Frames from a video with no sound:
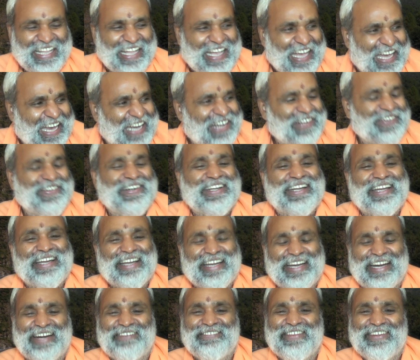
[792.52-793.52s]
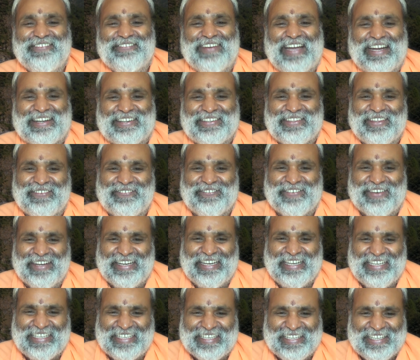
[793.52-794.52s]
However, coming back to the
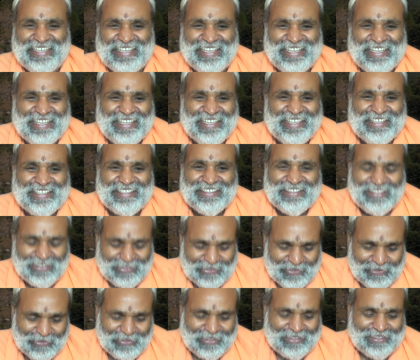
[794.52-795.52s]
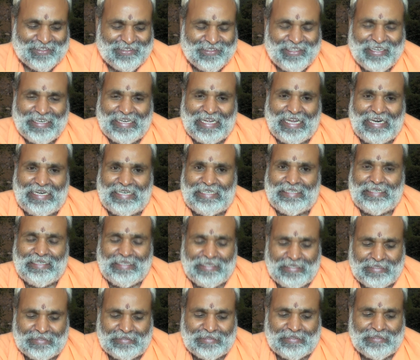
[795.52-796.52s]
point, the truth, the reality
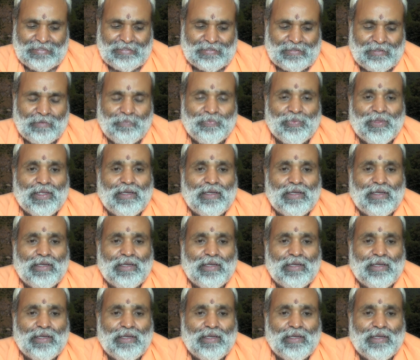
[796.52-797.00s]
is this.